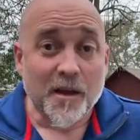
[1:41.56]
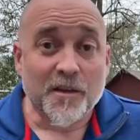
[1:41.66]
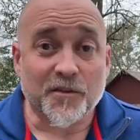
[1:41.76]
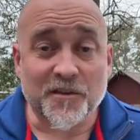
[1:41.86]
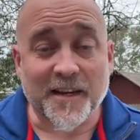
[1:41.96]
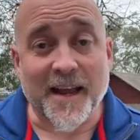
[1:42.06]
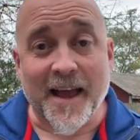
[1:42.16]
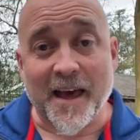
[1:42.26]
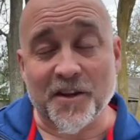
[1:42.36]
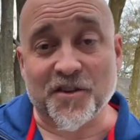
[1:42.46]
So today I
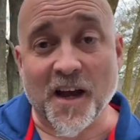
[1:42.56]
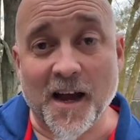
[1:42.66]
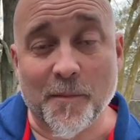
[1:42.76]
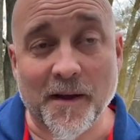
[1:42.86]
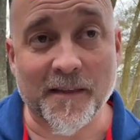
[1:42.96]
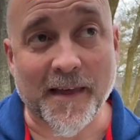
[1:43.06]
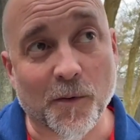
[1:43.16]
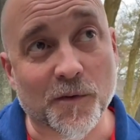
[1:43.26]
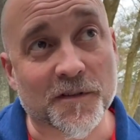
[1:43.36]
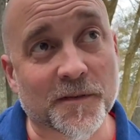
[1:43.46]
had a job
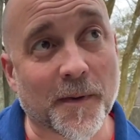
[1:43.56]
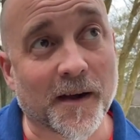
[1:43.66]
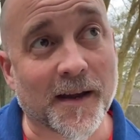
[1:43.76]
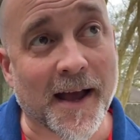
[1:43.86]
that was about an